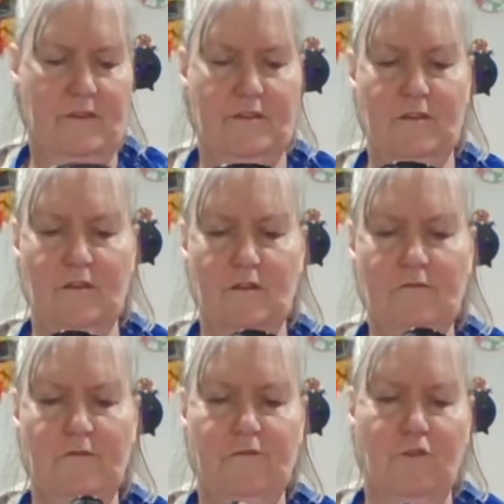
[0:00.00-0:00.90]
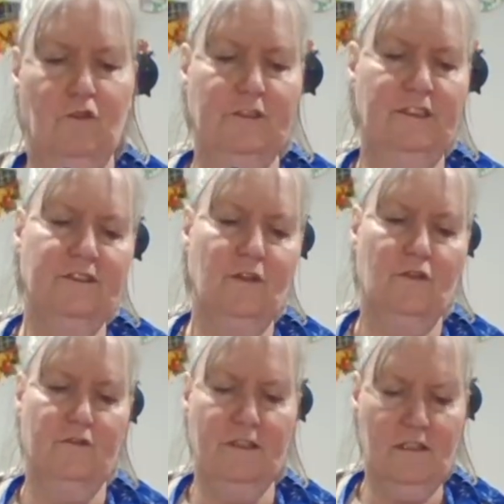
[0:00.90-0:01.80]
So you're going to fold these
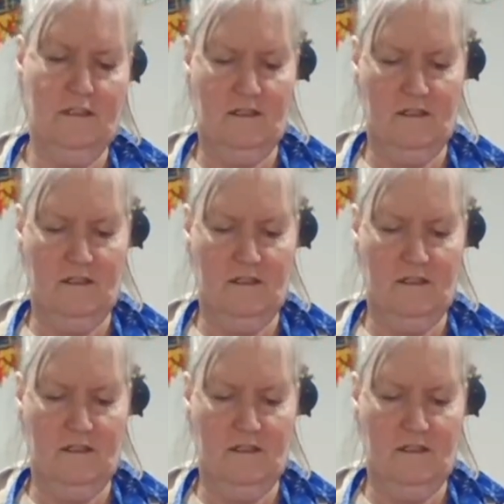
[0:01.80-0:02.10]
over.